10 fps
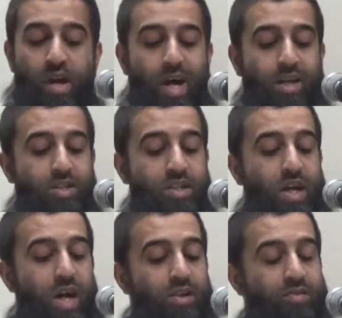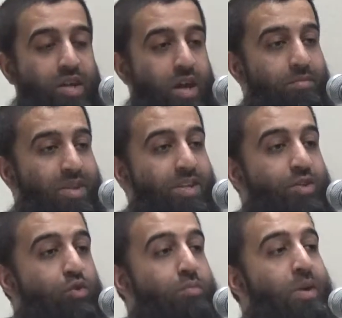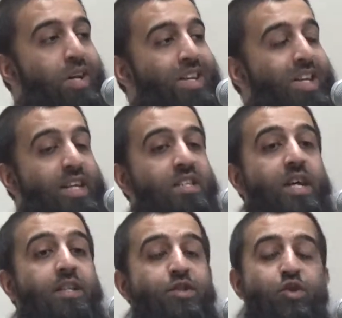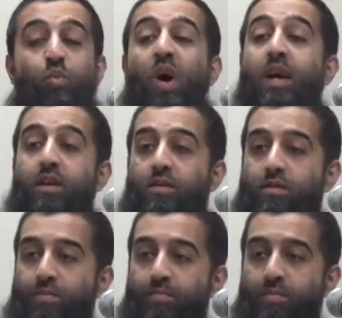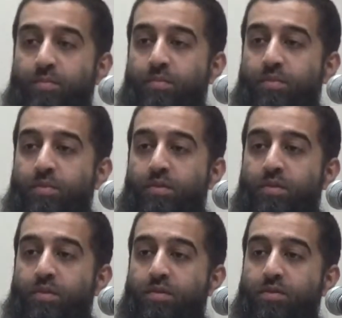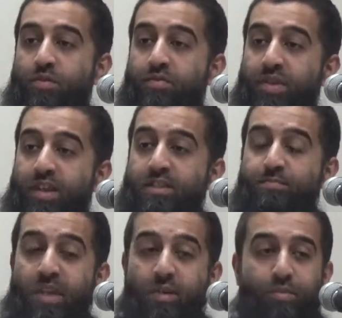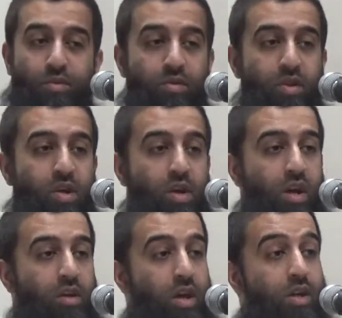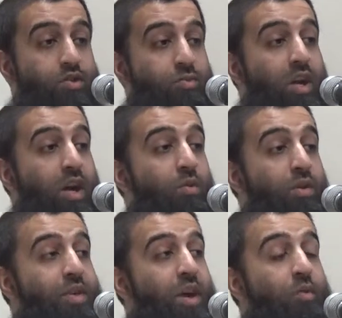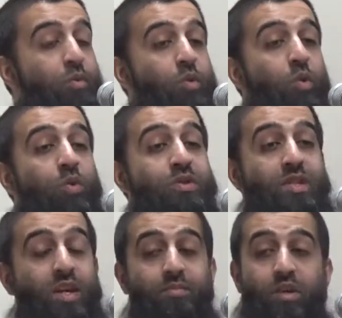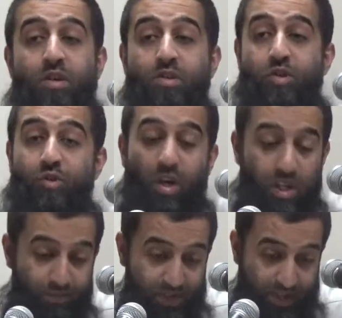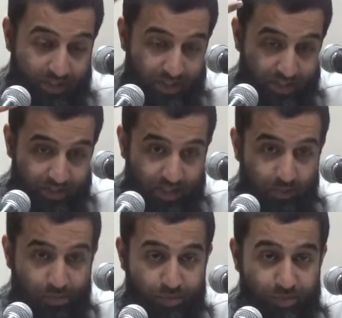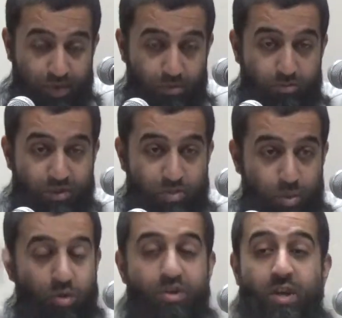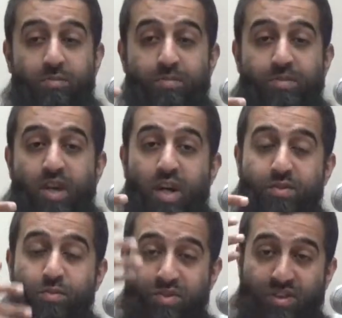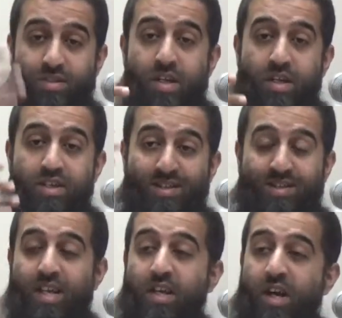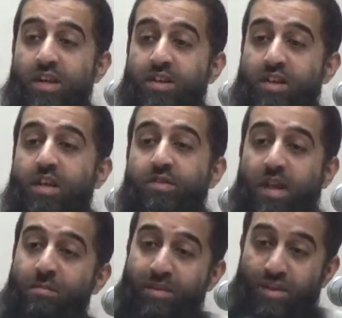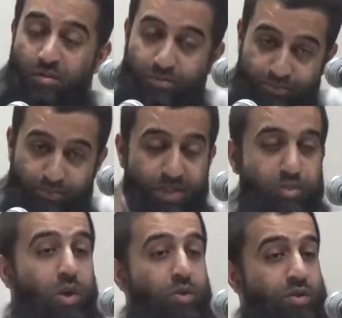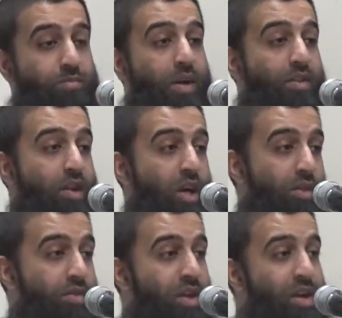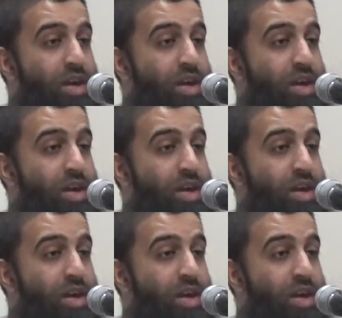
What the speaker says: and turn them into monkeys and swine. So these people, Allah subhanahu wa ta'ala will cause them to not even exist. They will be swallowed up, the earth will sink underneath them and they'll be swallowed up by the earth.